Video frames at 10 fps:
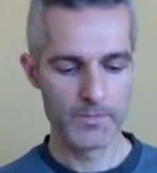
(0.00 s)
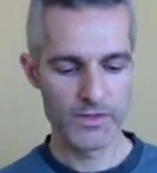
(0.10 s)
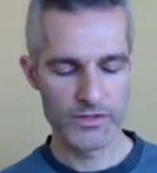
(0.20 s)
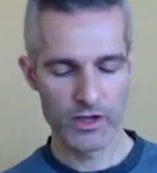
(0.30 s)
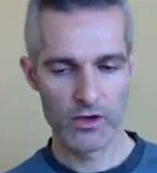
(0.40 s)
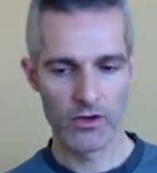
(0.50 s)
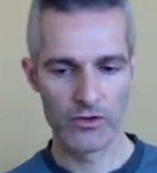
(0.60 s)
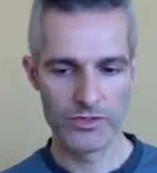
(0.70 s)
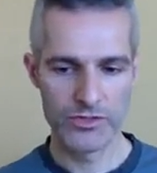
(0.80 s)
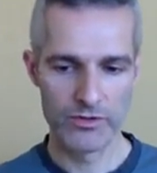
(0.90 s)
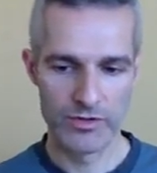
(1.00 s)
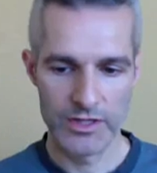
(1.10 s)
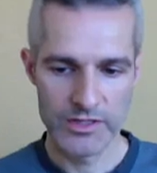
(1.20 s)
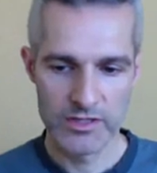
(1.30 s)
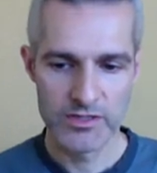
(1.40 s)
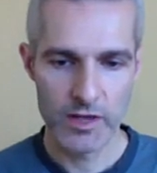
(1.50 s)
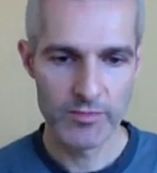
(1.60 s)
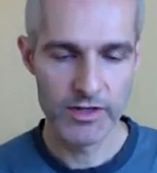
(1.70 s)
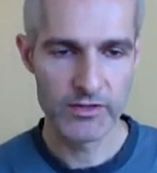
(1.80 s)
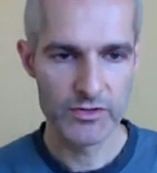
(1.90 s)
So this is
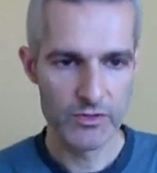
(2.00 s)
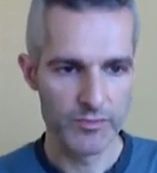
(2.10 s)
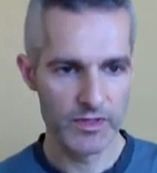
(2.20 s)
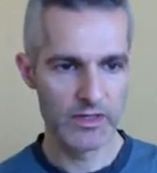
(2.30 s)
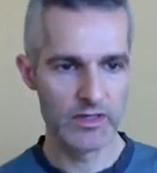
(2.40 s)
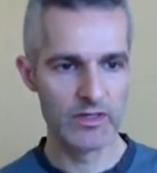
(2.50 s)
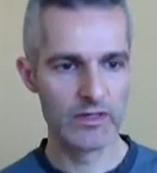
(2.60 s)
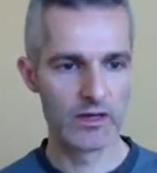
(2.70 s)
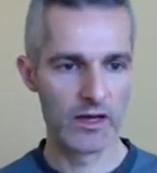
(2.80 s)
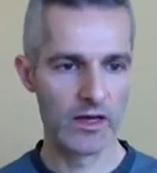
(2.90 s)
something to be